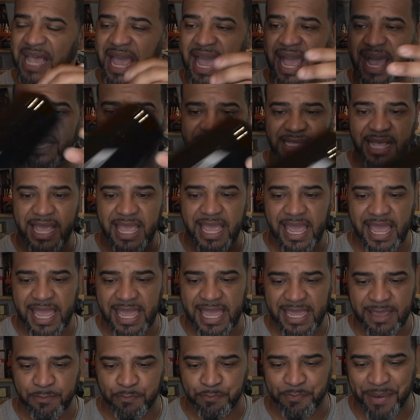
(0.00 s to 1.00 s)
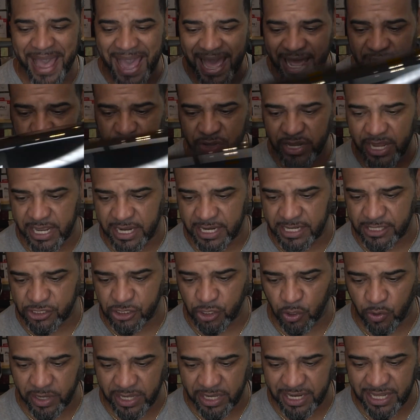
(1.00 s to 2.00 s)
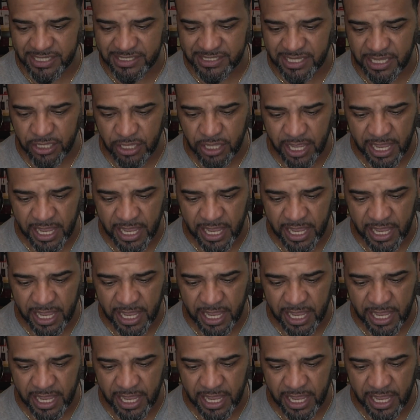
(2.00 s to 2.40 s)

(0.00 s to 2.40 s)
has a battery in it, so it is